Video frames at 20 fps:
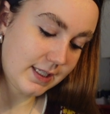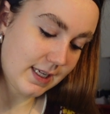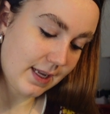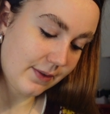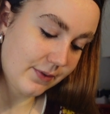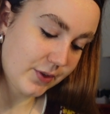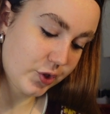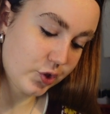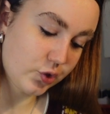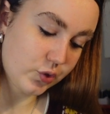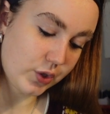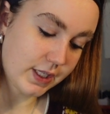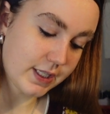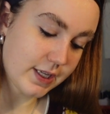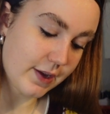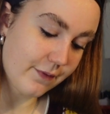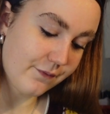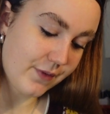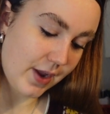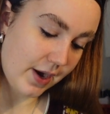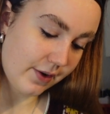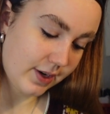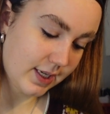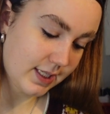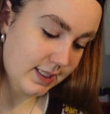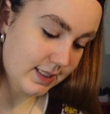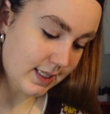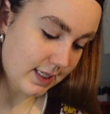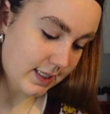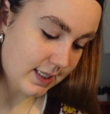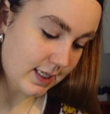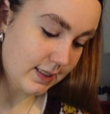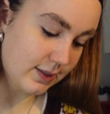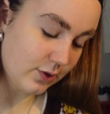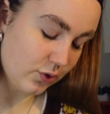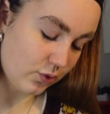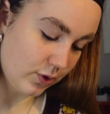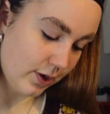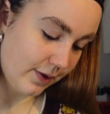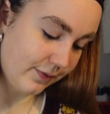down the streets of various
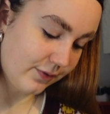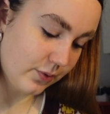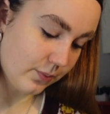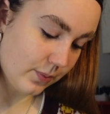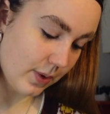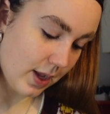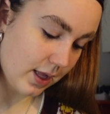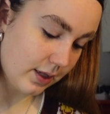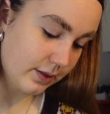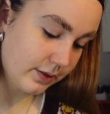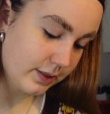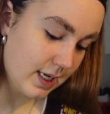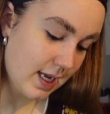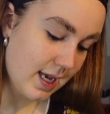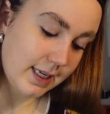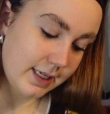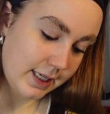cities all over the world.